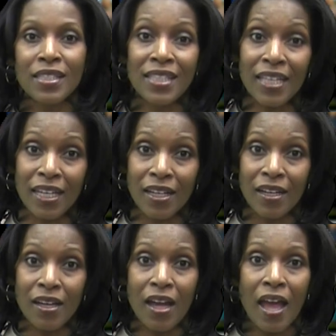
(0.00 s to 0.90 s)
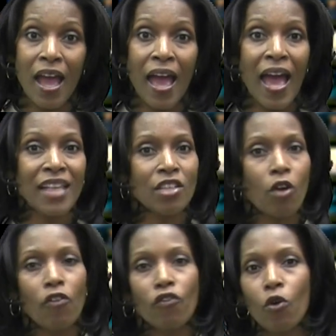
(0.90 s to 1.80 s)
C, as there
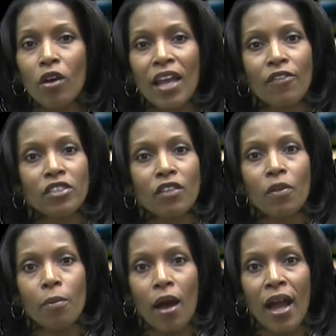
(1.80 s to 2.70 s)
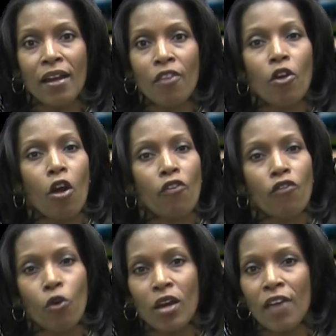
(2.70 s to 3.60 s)
are 4 levels of the mind, there are
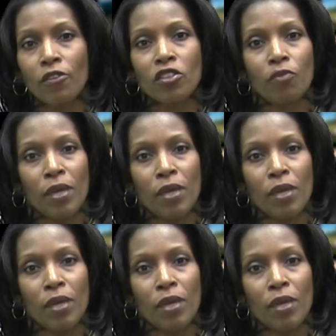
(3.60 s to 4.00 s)
4 levels of